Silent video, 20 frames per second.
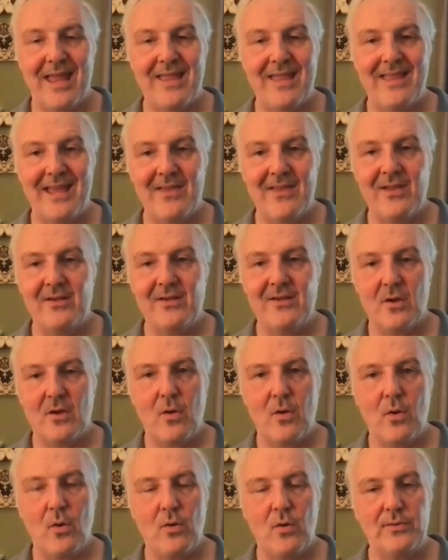And then there's a
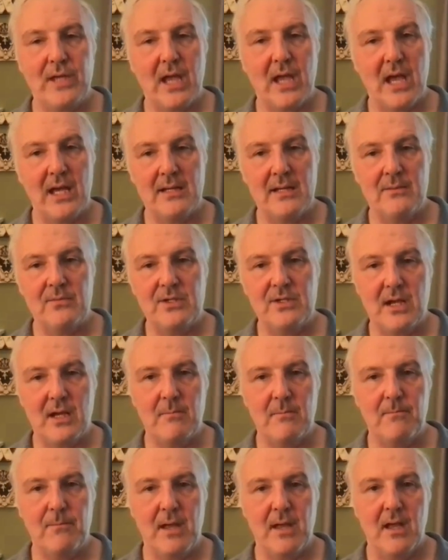whole time
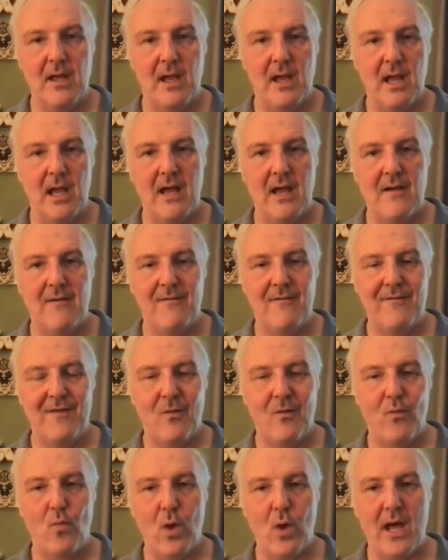jump of
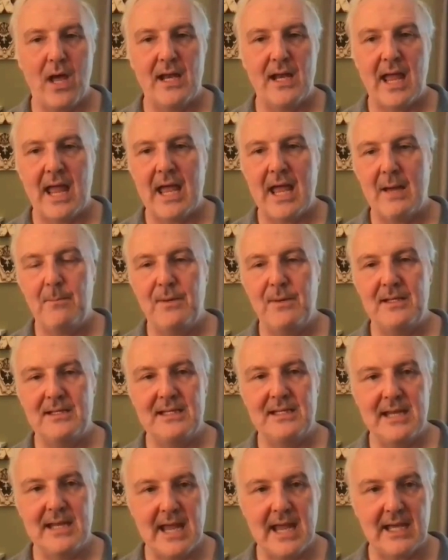what
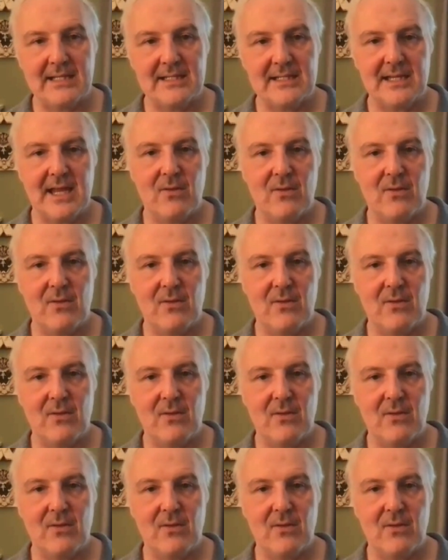happens next.